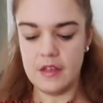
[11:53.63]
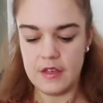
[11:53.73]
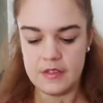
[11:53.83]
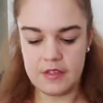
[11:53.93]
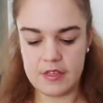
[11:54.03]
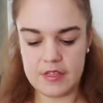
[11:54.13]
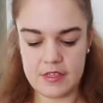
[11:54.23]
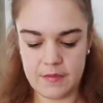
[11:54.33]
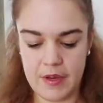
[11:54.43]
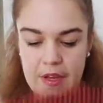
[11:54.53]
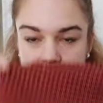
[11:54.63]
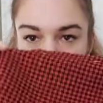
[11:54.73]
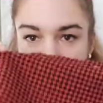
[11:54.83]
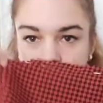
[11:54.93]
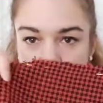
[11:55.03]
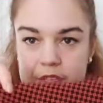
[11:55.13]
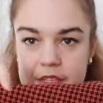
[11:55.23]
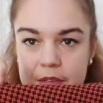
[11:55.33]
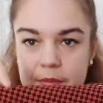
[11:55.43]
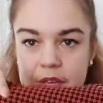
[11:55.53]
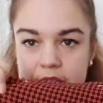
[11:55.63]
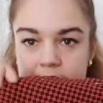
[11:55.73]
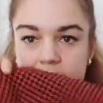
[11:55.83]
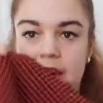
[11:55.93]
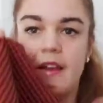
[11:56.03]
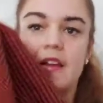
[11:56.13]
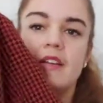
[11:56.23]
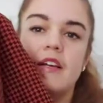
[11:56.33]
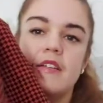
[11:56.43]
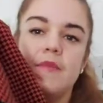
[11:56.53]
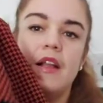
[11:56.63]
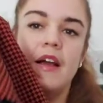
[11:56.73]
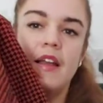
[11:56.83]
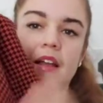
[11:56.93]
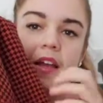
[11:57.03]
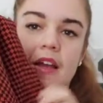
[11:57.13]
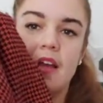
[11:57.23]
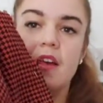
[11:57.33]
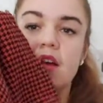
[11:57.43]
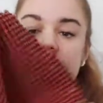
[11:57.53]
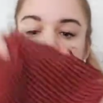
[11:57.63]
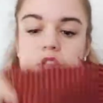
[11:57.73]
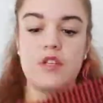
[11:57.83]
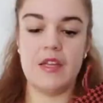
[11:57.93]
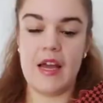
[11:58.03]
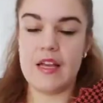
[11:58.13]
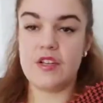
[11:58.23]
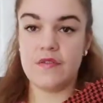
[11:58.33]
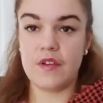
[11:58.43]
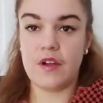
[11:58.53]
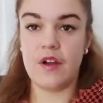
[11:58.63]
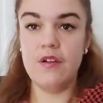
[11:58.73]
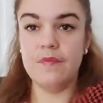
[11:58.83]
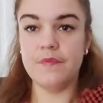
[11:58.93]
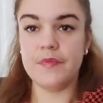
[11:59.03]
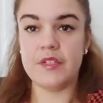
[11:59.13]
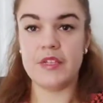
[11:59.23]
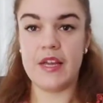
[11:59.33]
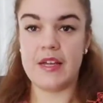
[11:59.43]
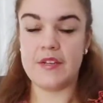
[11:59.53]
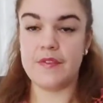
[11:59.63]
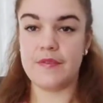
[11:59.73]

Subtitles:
So this is my front facing piece here, attached to my lining here, to the edge of the coat, to the edge of the